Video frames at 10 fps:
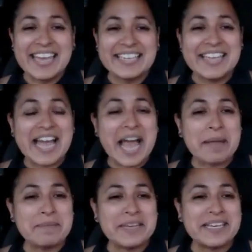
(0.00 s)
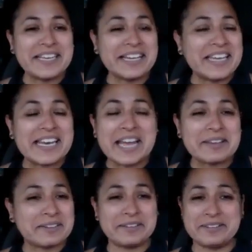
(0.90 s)
Yeah, I mean, again,
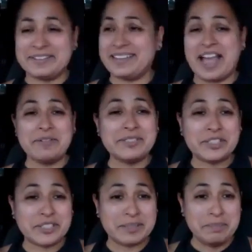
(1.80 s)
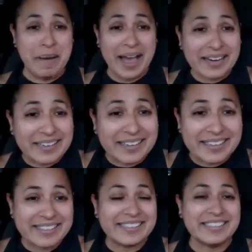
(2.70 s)
I was just Mónica
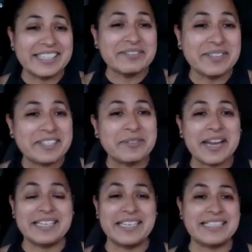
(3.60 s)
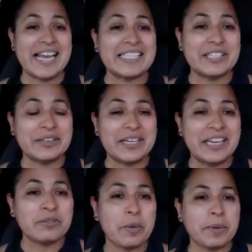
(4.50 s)
in Cleveland, right? And it's not till
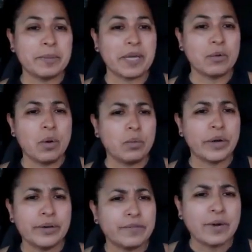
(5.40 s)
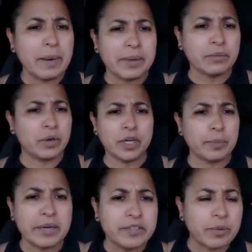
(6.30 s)
here where people are like, well, where are you from? And where are your
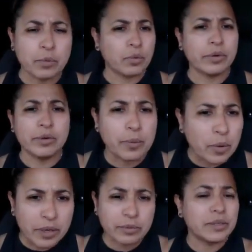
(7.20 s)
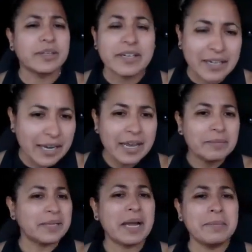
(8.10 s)
parents from? And where were you born? And like,
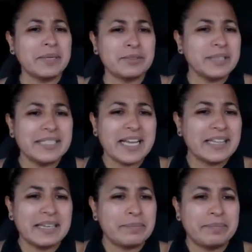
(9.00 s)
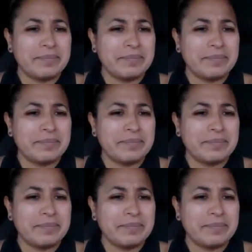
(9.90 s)
it's really not that